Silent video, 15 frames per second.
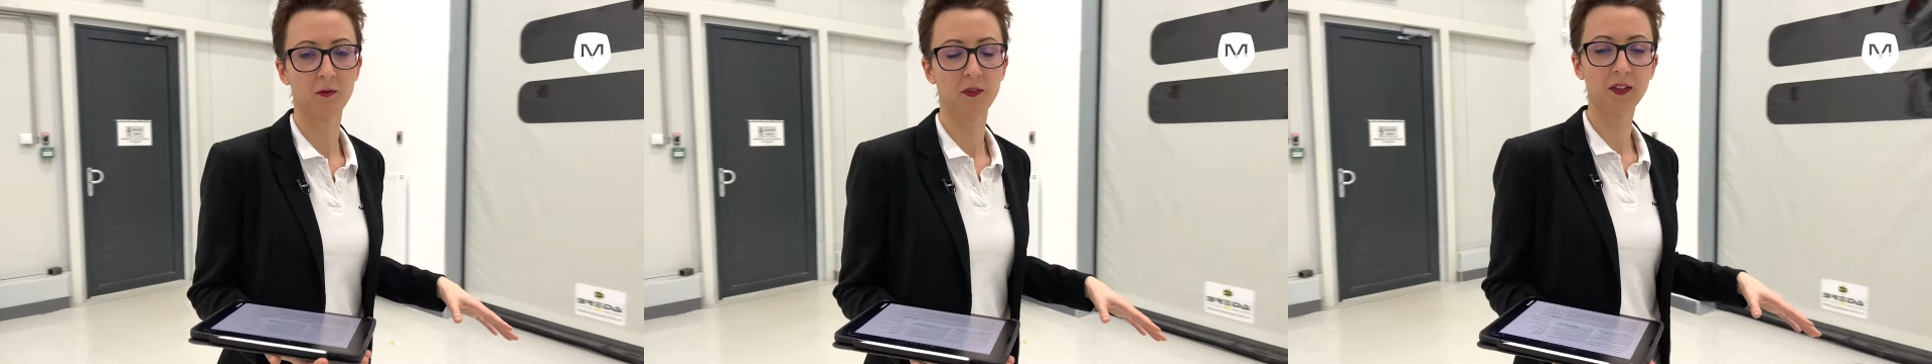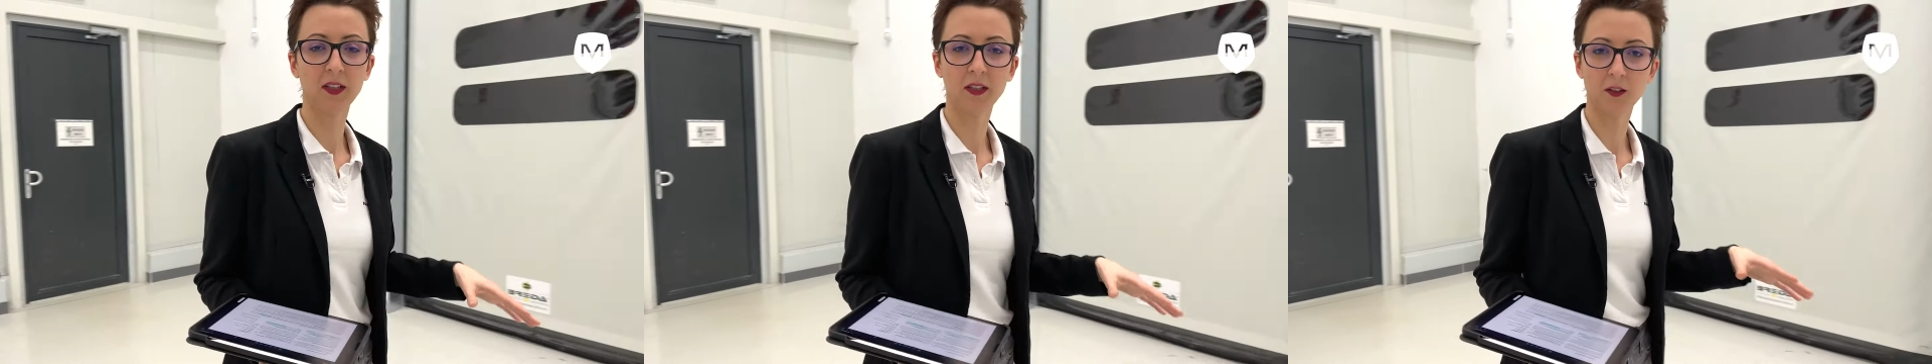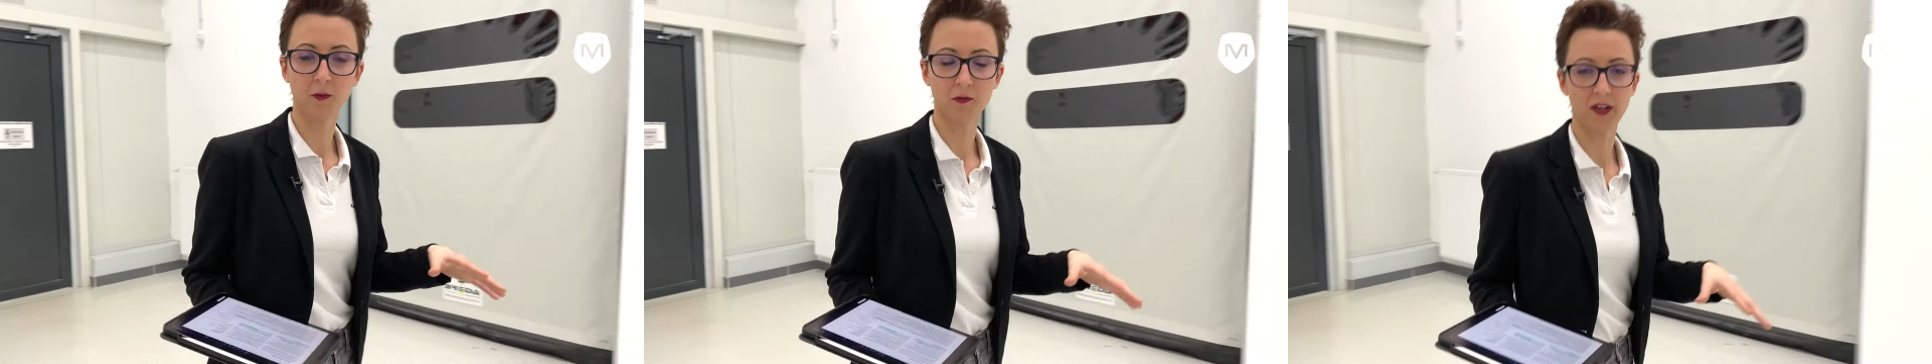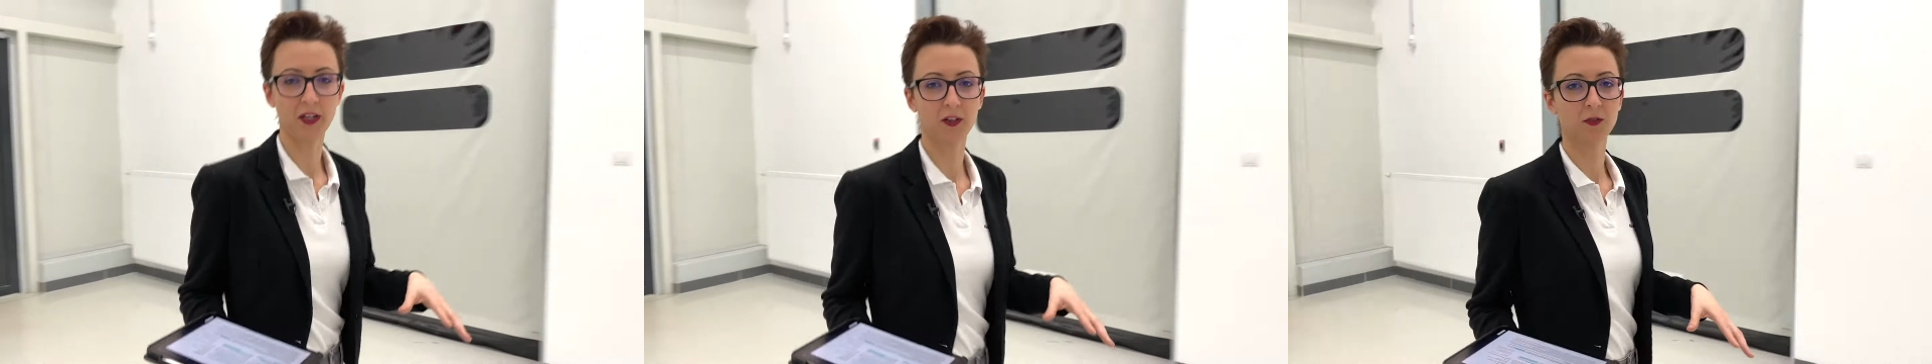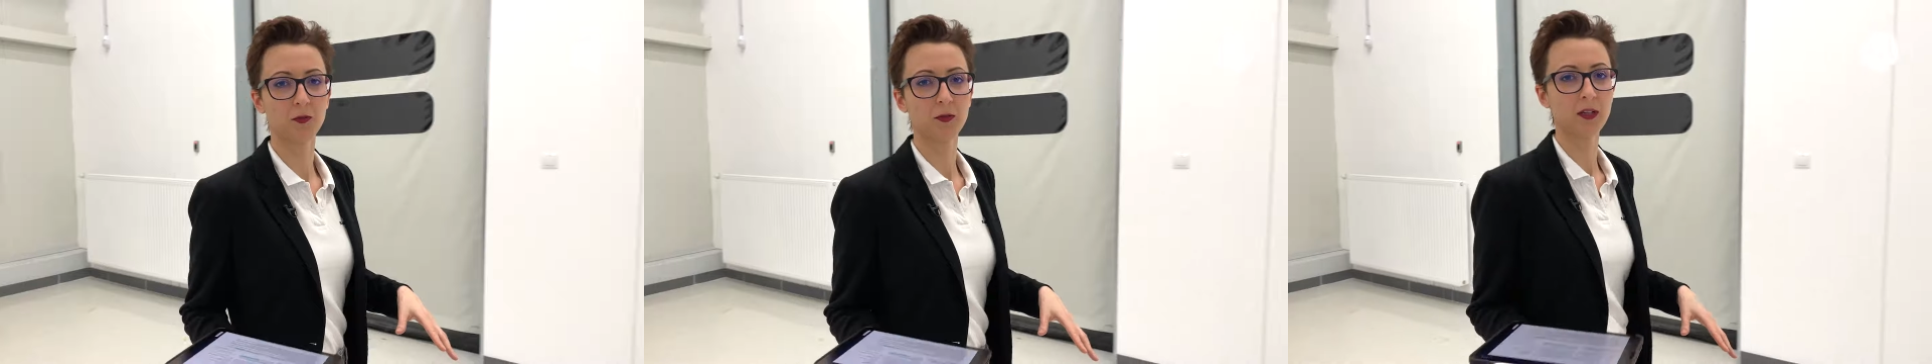within the
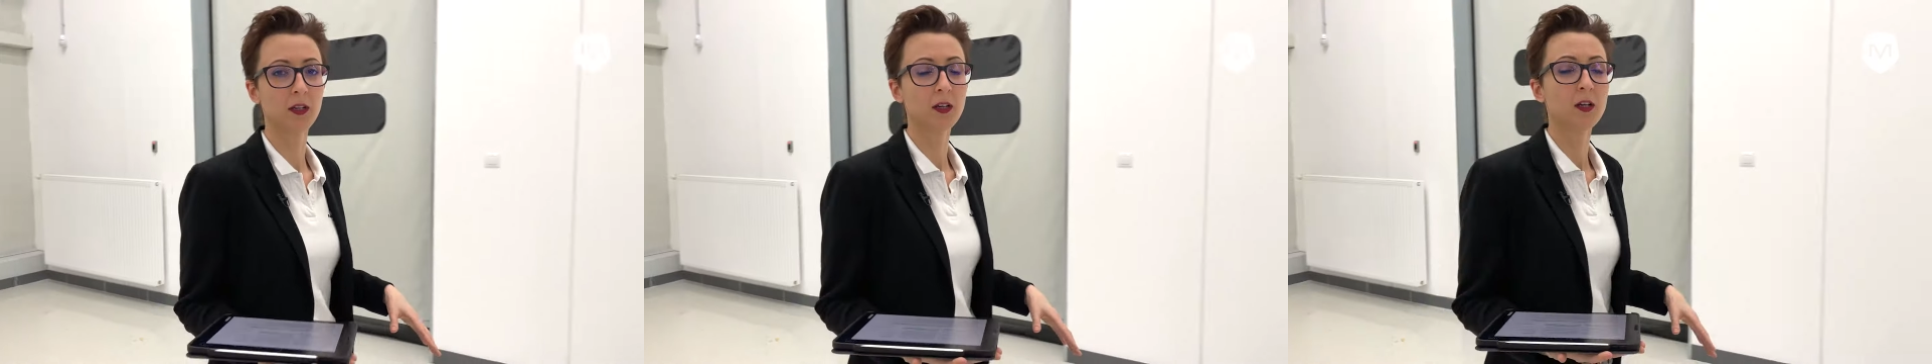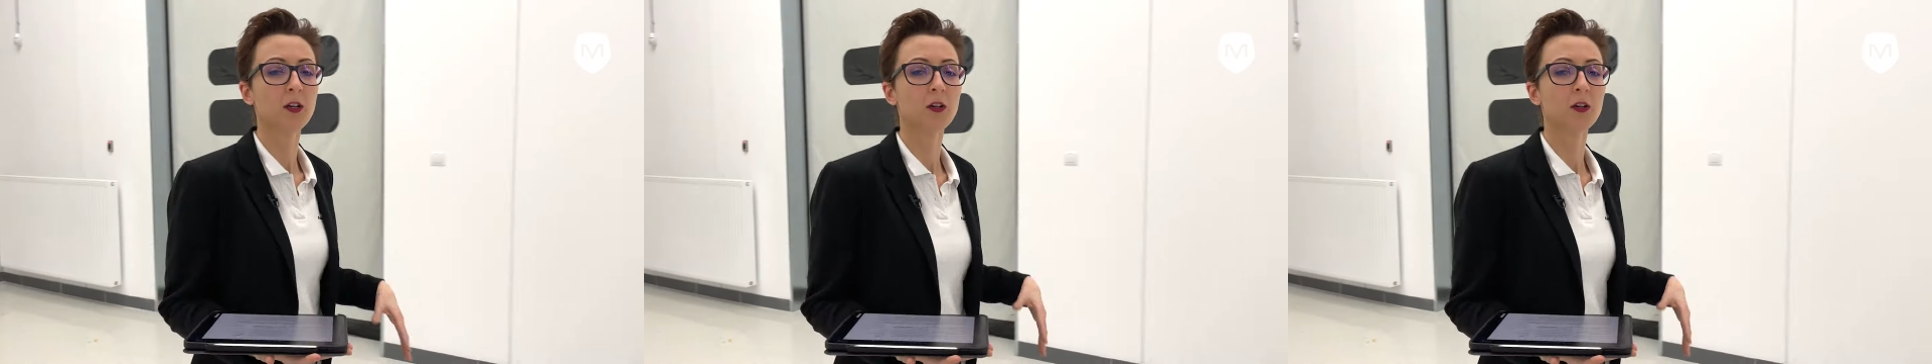factory